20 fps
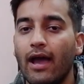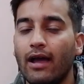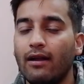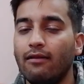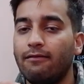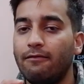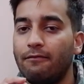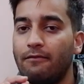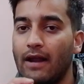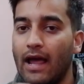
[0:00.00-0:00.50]

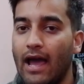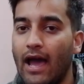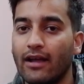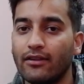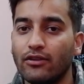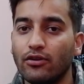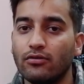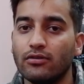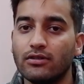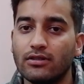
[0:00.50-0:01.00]
and
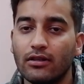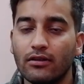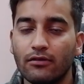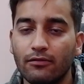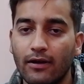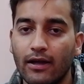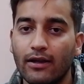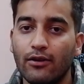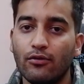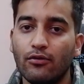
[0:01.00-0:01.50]
flag the questions
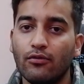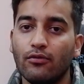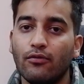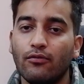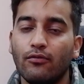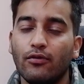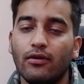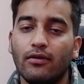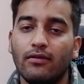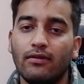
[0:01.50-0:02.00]
where you
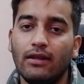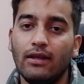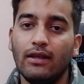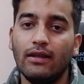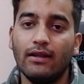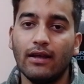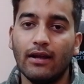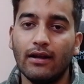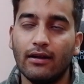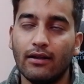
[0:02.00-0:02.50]
would
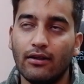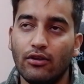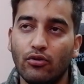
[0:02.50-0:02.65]
see that